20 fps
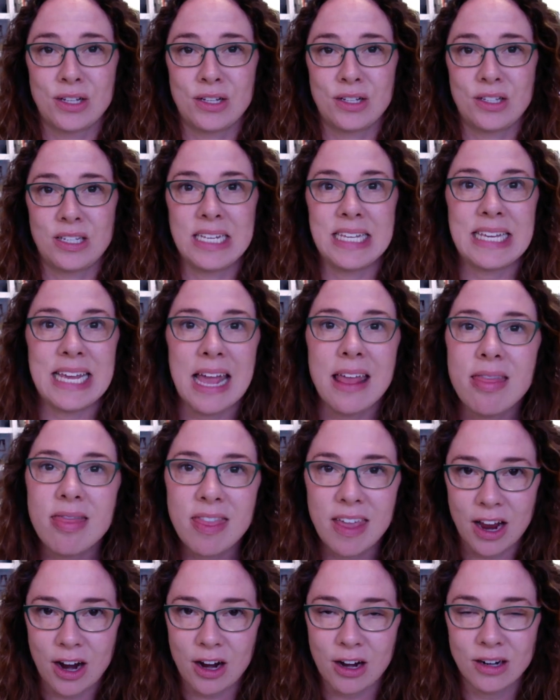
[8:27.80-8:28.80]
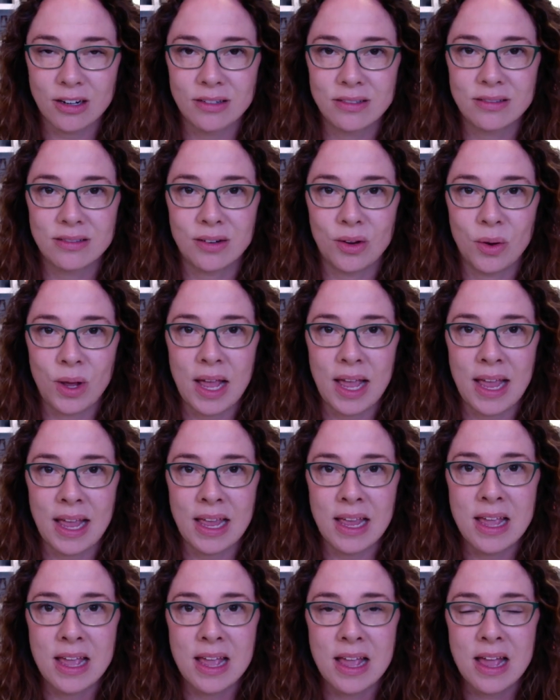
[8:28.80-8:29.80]
to get there.
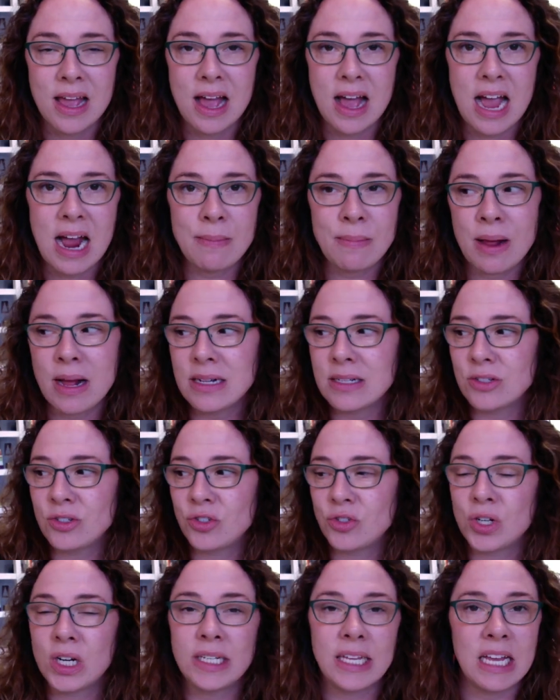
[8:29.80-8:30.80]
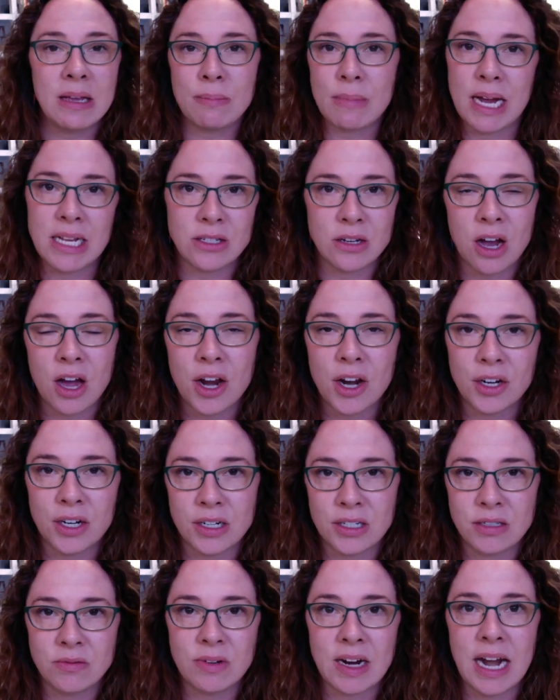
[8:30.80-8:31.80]
Okay. I'm not tricking my daughter
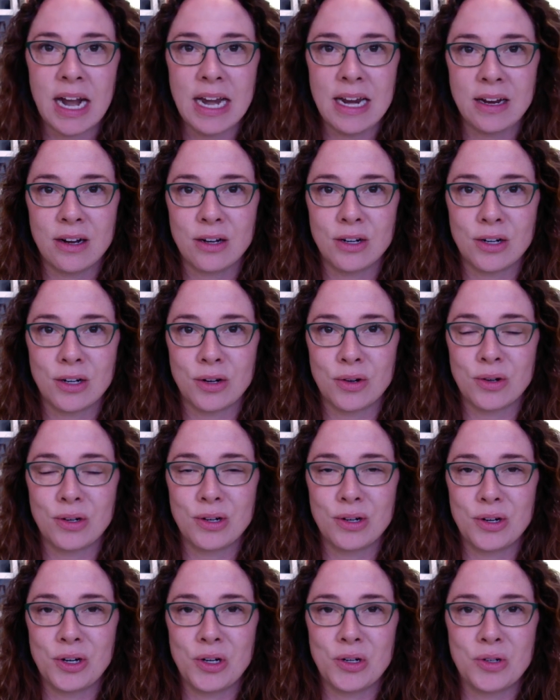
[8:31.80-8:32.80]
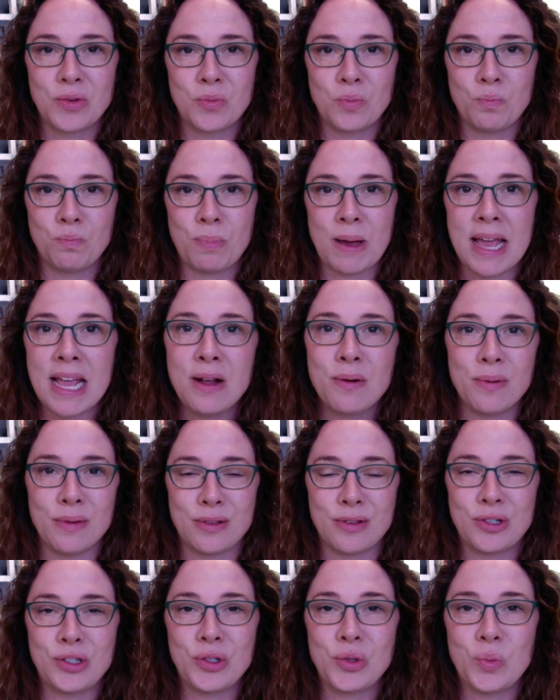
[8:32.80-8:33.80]
into riding her bike
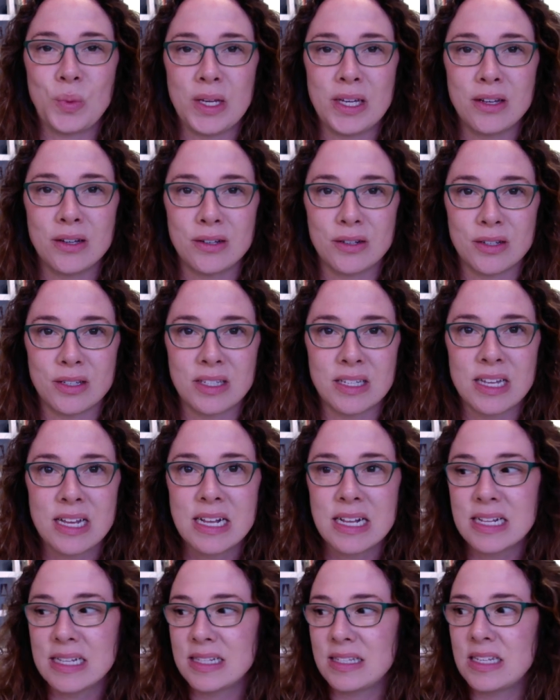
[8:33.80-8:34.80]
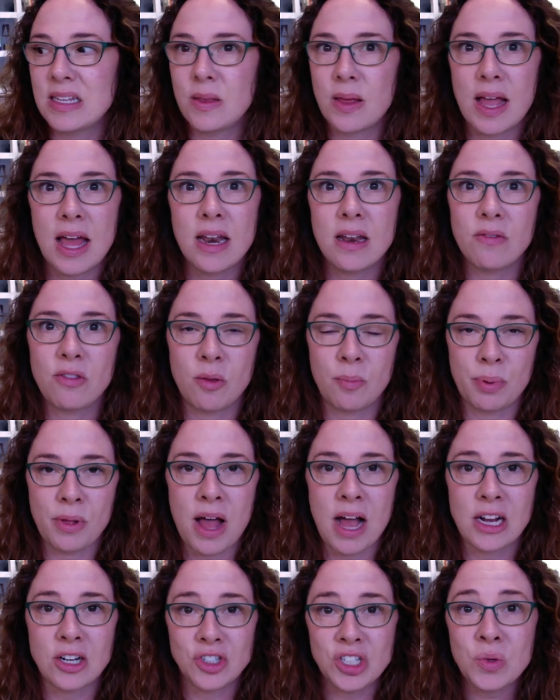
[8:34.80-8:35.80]
with 2 wheels to the end of the
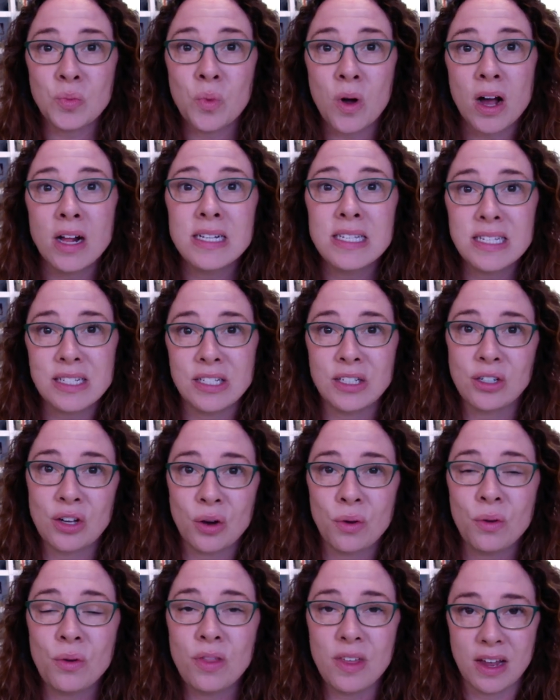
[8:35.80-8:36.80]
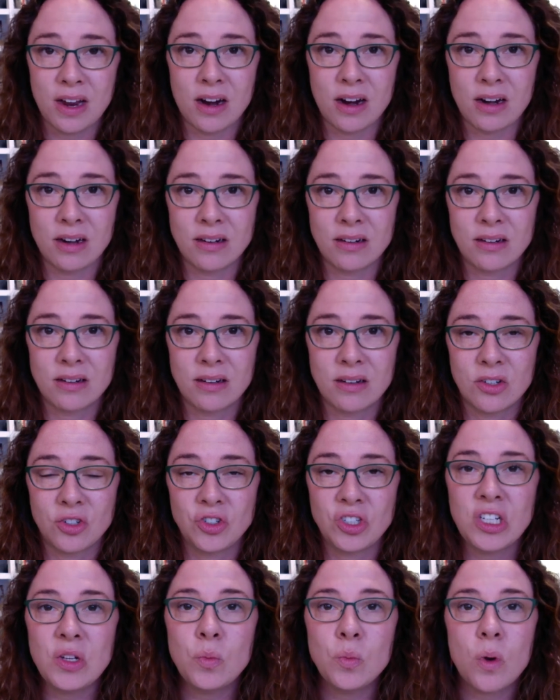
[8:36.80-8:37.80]
block. She wants to go there.
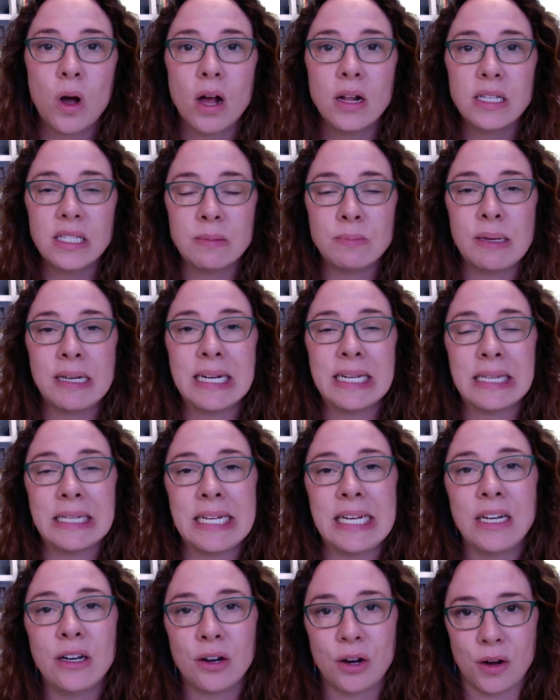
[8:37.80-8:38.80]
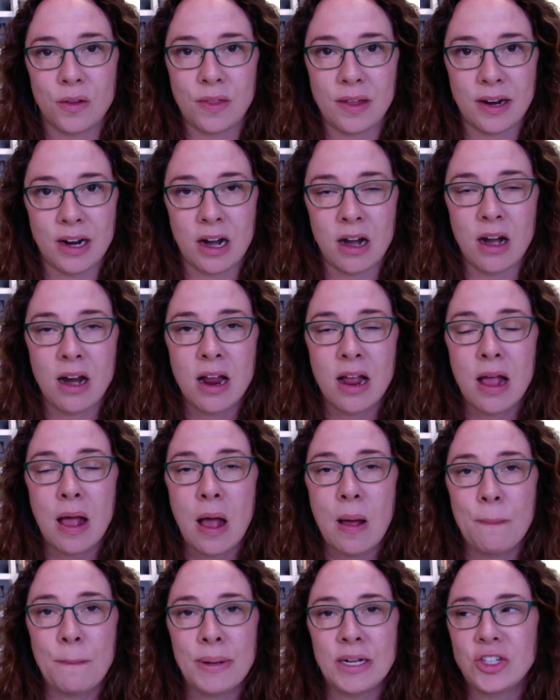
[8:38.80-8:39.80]
She wants me to lead her there,
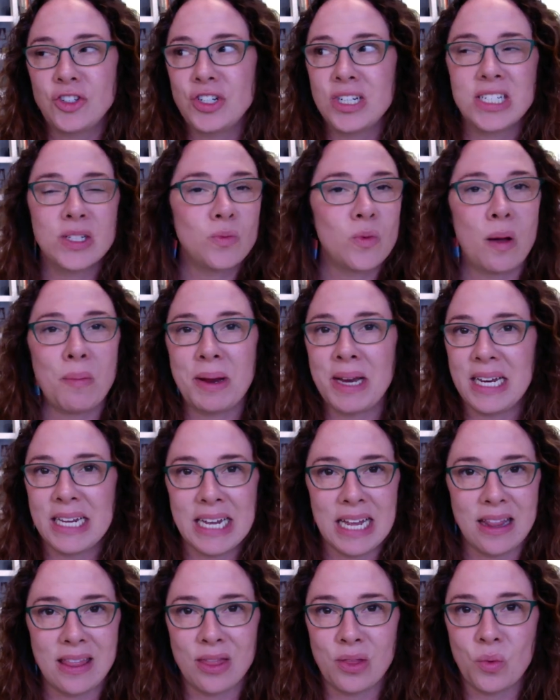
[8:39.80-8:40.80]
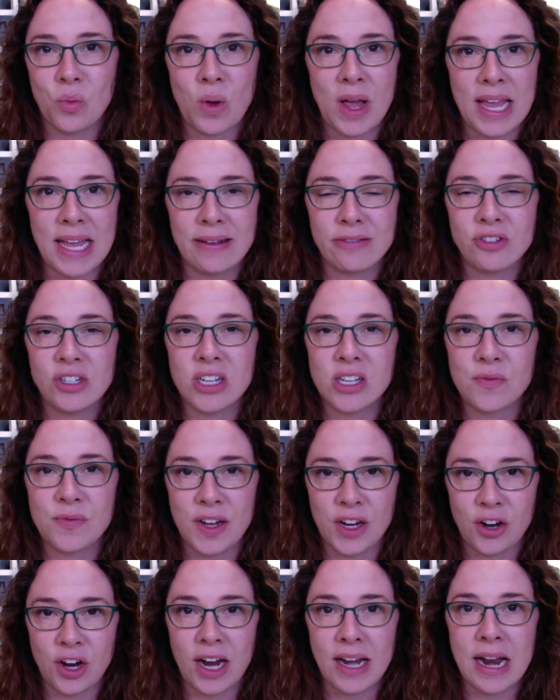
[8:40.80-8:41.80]
but she doesn't want me to get in the way if she's
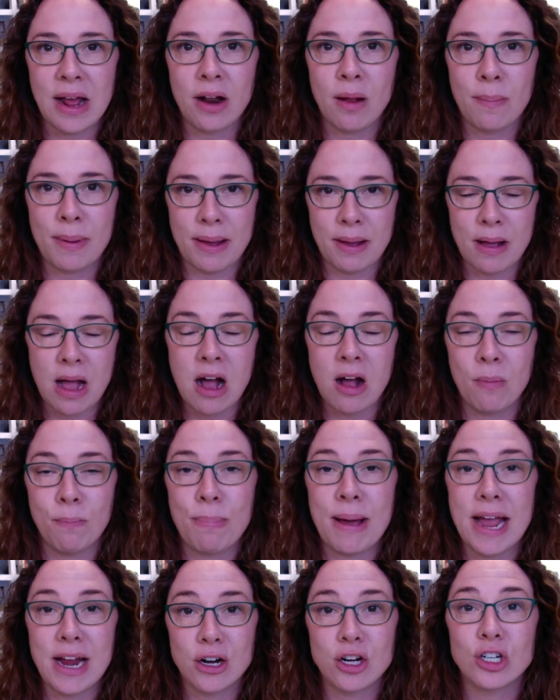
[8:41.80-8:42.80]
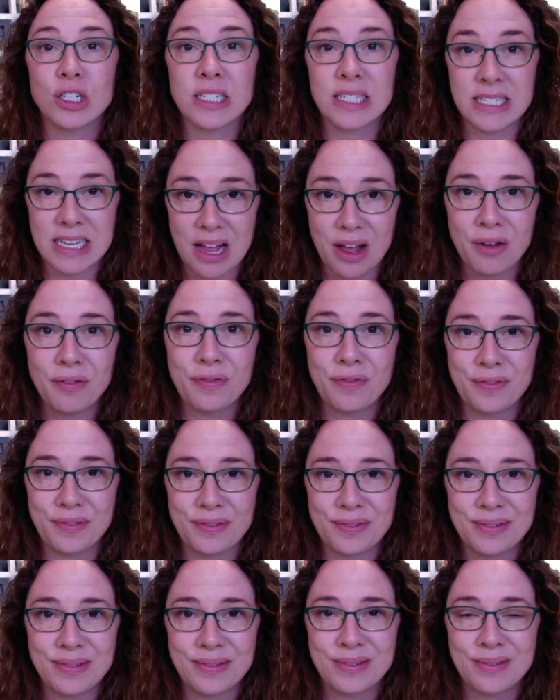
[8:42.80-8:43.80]
figuring it out by herself.
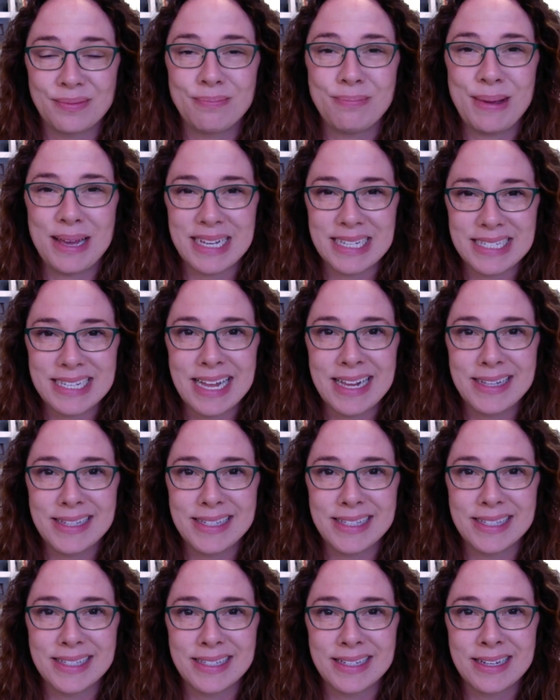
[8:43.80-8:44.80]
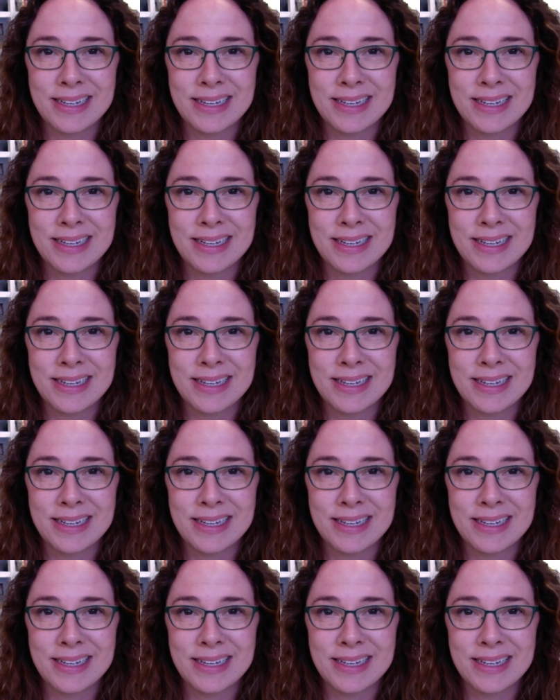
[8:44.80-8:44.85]
Make sense?